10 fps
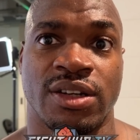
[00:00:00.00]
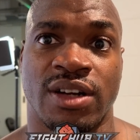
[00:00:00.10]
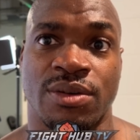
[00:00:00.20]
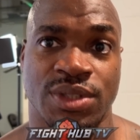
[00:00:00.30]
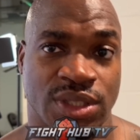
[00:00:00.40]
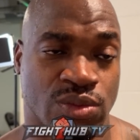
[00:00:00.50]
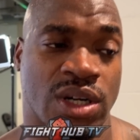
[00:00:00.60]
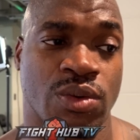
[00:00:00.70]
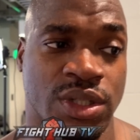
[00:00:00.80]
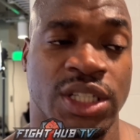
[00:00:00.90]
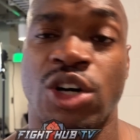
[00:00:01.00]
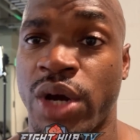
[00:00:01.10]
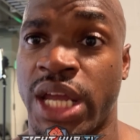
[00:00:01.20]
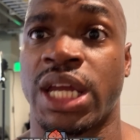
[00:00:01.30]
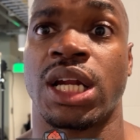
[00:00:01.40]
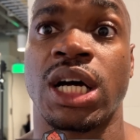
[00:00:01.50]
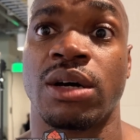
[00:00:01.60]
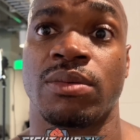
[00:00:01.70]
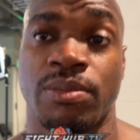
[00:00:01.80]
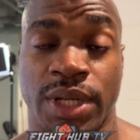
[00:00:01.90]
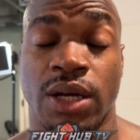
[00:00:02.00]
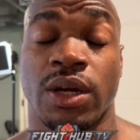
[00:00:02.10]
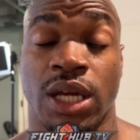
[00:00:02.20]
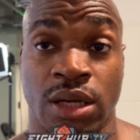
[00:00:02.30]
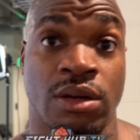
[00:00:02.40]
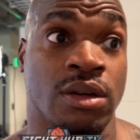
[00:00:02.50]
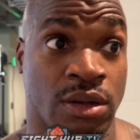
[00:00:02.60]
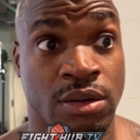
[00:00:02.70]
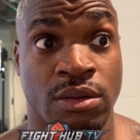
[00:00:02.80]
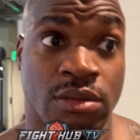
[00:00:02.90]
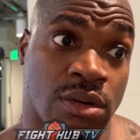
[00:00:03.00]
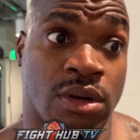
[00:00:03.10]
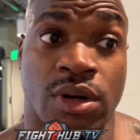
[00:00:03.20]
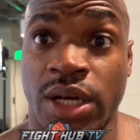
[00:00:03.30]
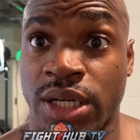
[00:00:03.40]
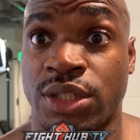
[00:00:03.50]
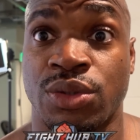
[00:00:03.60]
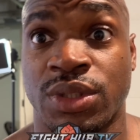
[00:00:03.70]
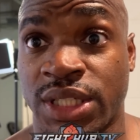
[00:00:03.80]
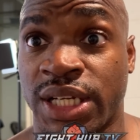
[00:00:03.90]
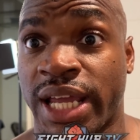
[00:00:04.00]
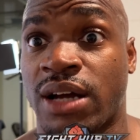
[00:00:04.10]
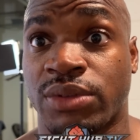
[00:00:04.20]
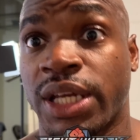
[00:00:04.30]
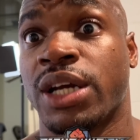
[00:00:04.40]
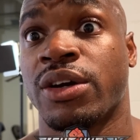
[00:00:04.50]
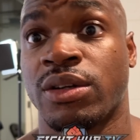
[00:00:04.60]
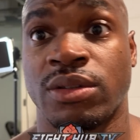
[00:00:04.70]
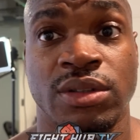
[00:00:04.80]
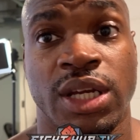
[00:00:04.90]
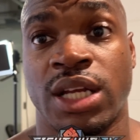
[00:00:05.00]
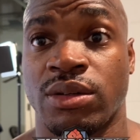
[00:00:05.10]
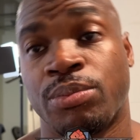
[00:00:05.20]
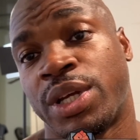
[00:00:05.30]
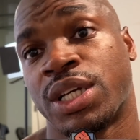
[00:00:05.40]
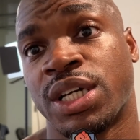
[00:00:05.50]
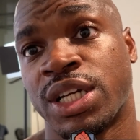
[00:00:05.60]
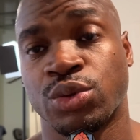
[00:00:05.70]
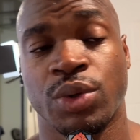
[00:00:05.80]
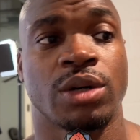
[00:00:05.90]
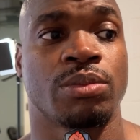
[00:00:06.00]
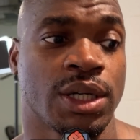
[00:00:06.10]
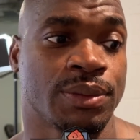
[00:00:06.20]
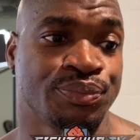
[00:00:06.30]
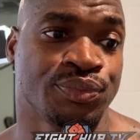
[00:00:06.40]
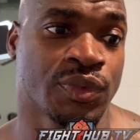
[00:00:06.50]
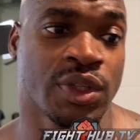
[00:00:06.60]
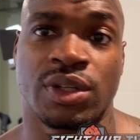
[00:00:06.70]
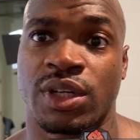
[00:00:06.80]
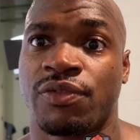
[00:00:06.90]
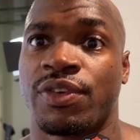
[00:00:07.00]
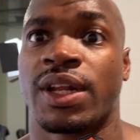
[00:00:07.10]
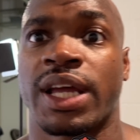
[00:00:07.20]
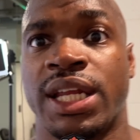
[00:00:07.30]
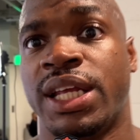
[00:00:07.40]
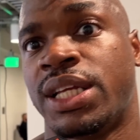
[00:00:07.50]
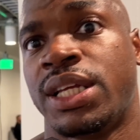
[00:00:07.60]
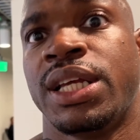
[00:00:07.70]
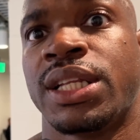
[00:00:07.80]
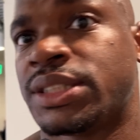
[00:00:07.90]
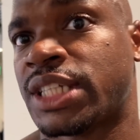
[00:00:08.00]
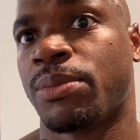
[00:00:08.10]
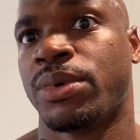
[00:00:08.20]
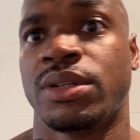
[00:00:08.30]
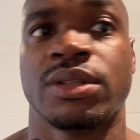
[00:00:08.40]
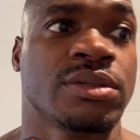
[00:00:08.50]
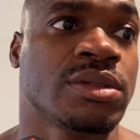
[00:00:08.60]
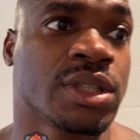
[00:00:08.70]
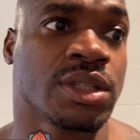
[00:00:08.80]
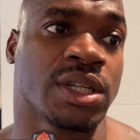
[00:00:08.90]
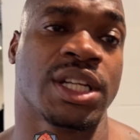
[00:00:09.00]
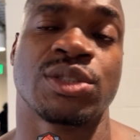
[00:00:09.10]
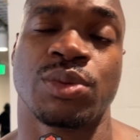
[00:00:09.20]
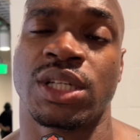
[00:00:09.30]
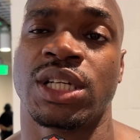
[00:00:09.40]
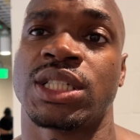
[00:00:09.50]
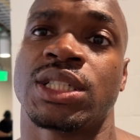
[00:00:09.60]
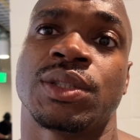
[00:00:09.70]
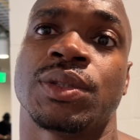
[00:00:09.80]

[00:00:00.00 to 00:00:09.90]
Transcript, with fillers: You know, I wanted to go ahead and get up and be like, okay, you know, I could do the 10 count there and been good as well. But, you know, he felt like he needed to stop it, and, you know, it is what it is.